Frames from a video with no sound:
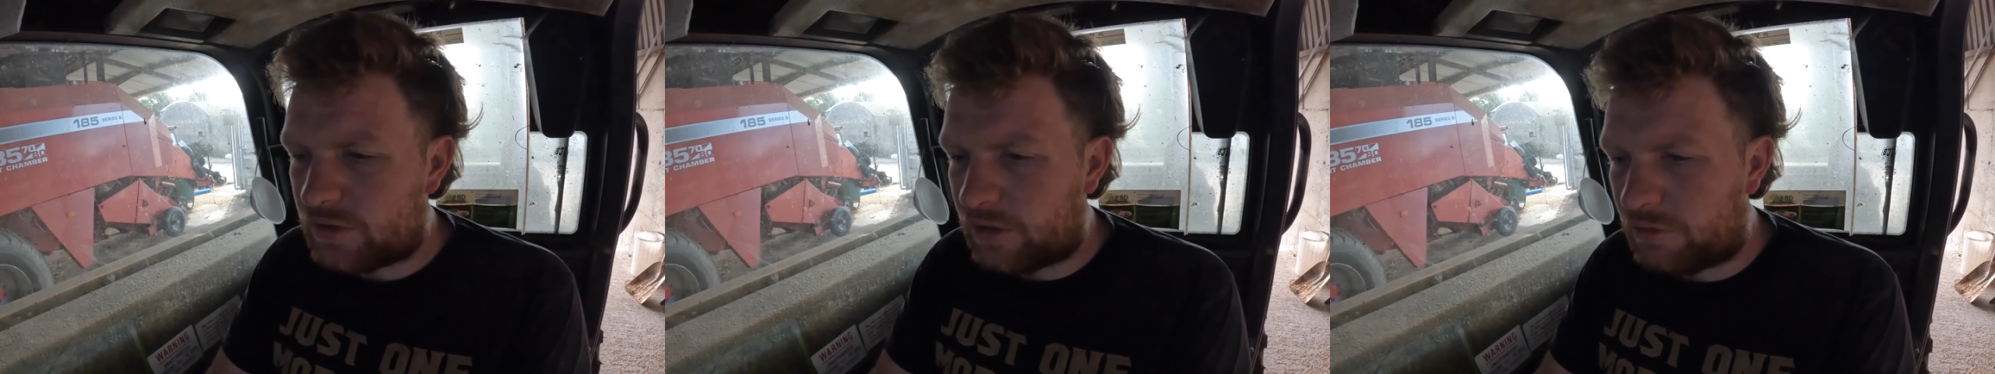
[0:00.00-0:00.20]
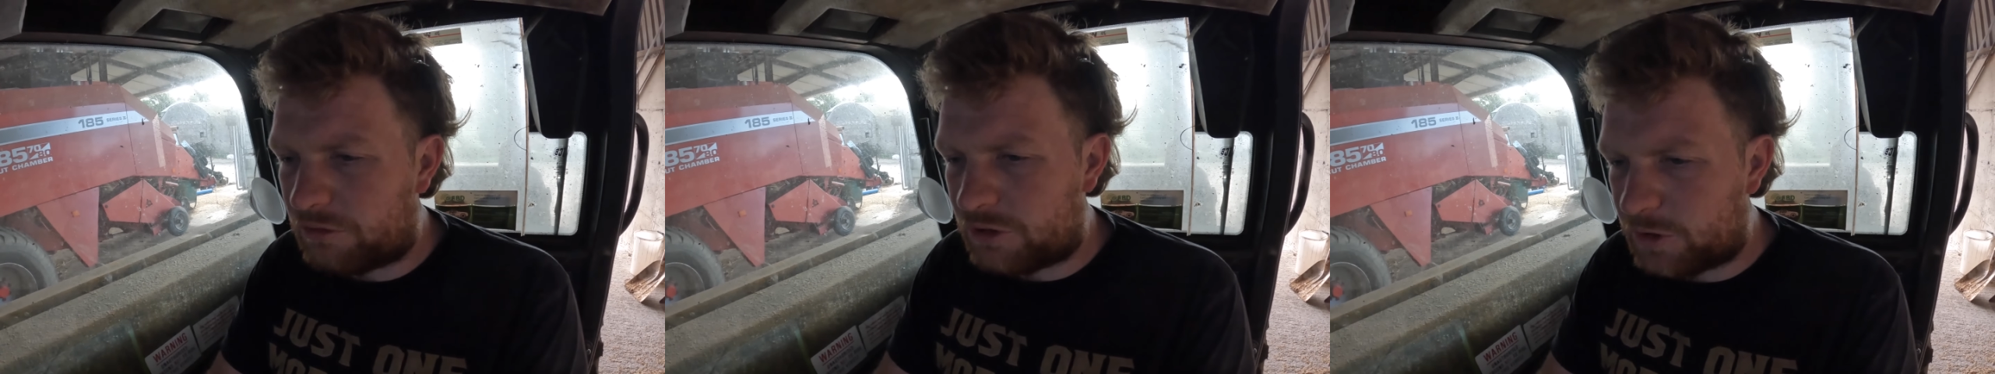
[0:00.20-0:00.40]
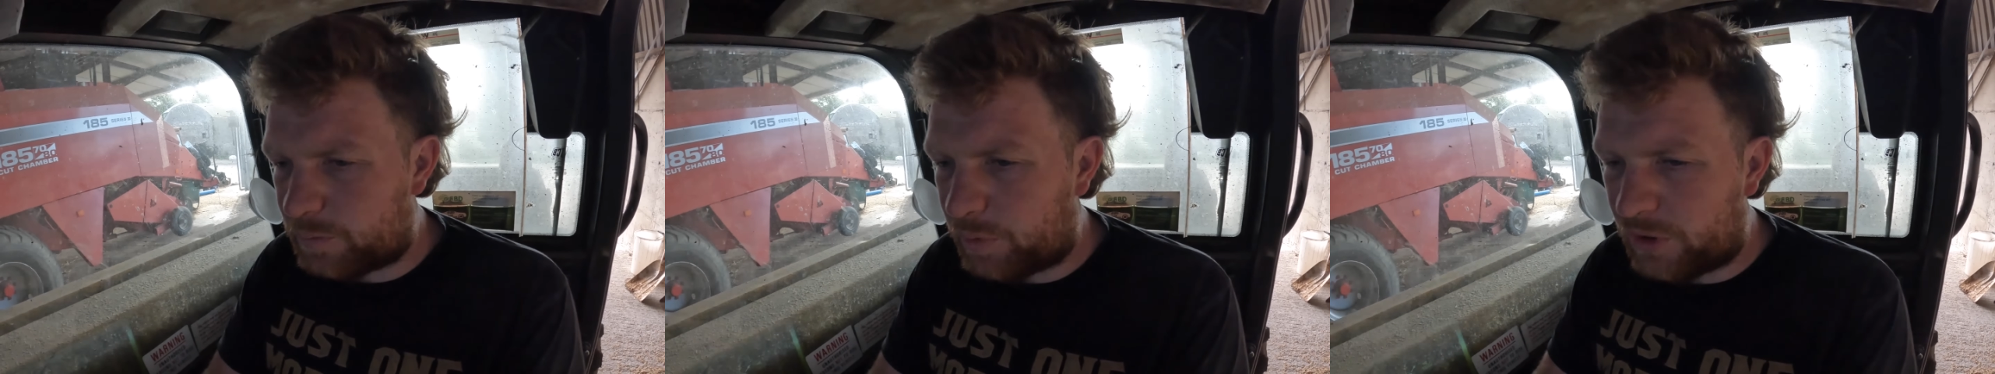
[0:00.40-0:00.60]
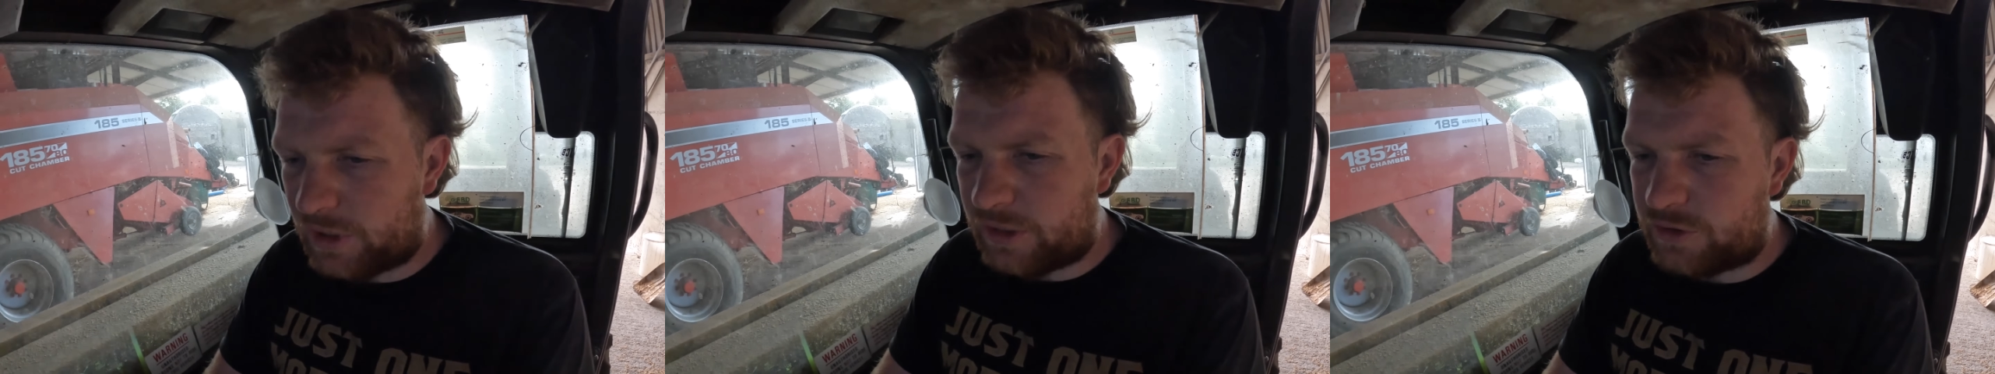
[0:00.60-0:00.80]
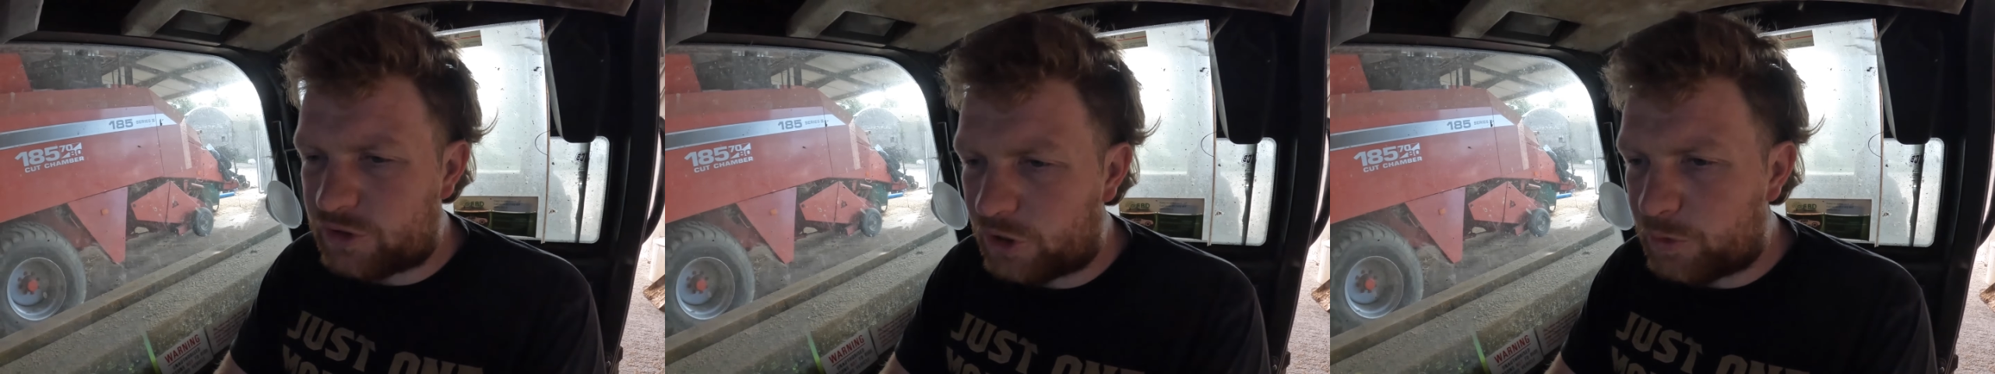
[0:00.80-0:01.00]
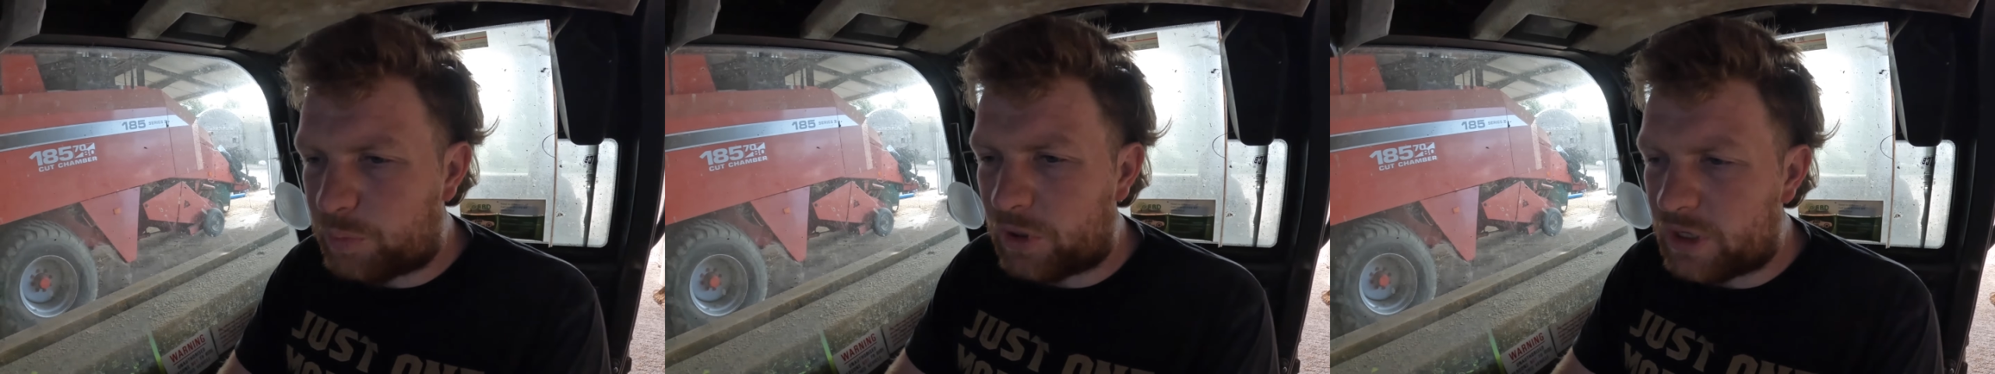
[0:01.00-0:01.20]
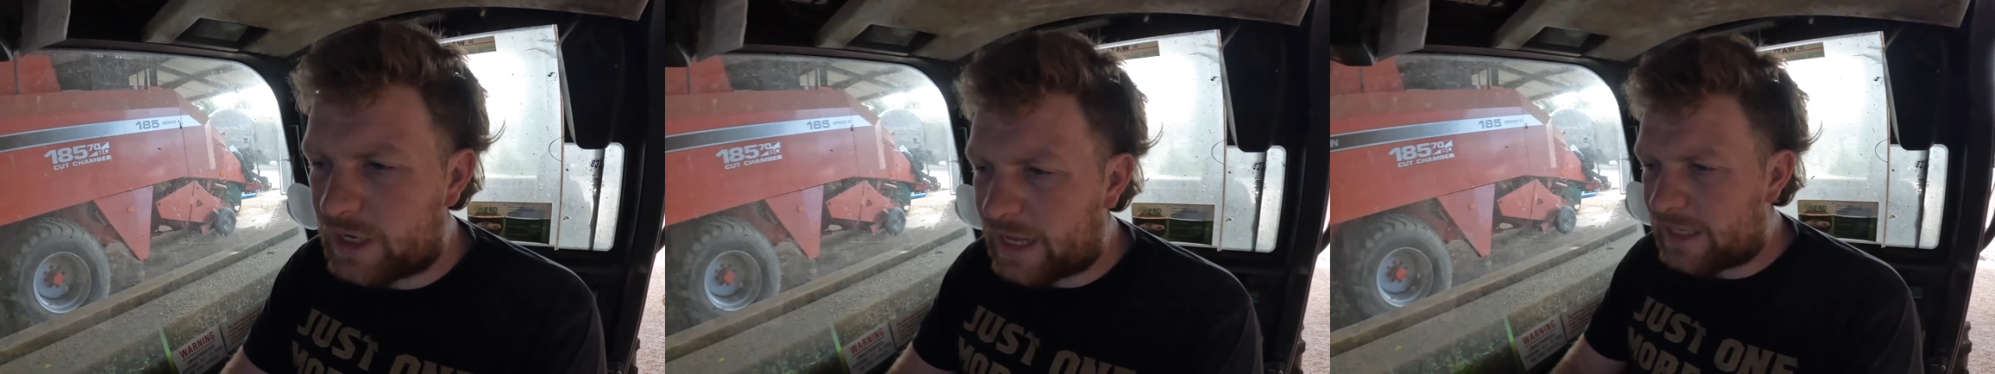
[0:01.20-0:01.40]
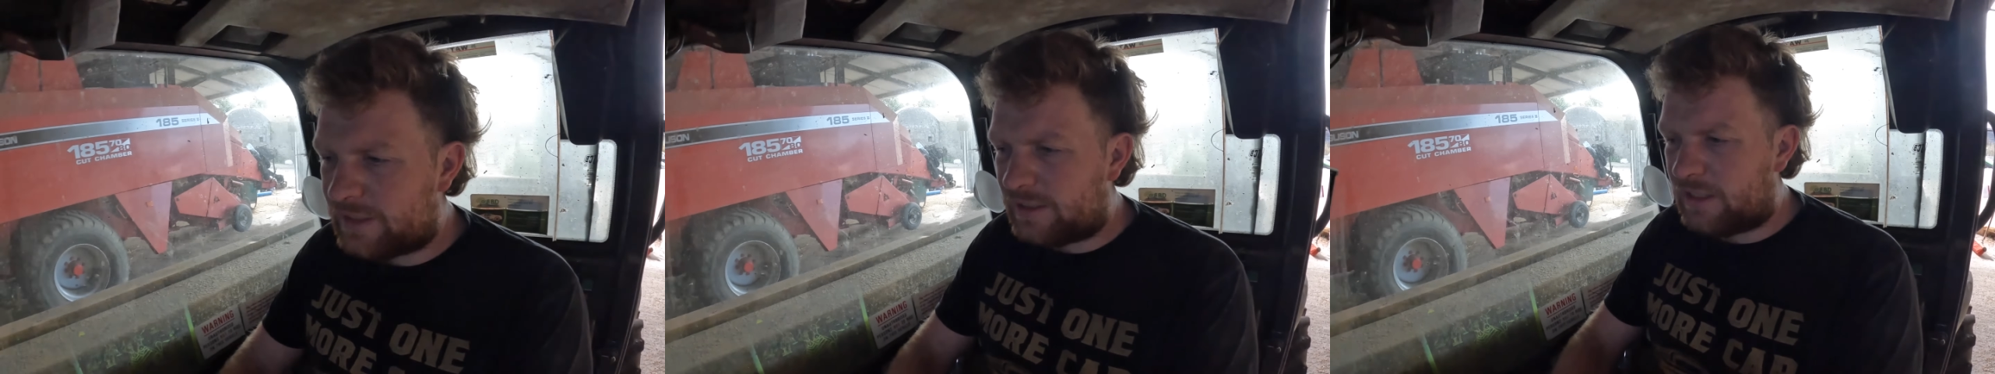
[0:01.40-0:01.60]
So we're just putting it through,
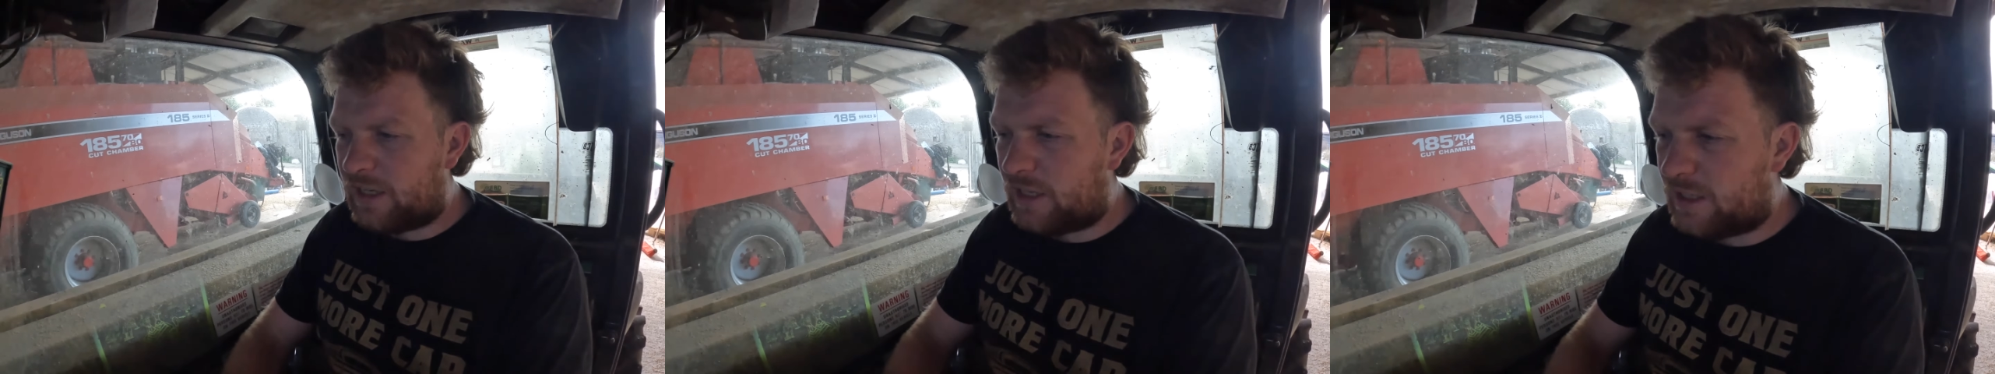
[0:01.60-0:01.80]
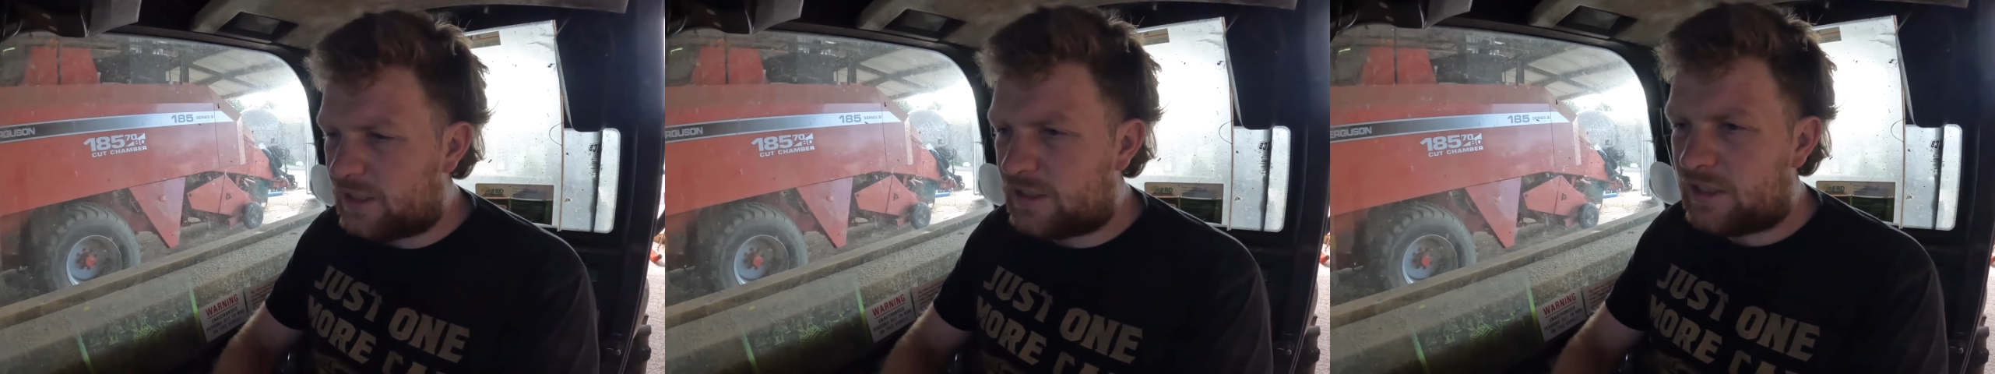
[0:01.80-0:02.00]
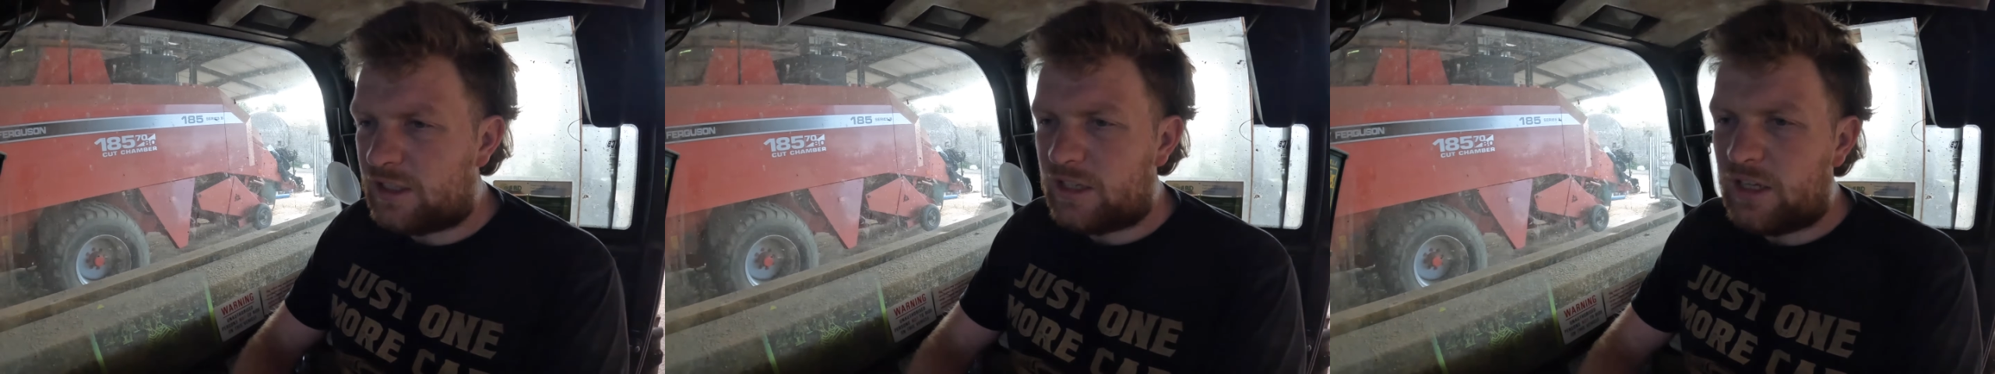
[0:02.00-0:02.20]
putting acid on it,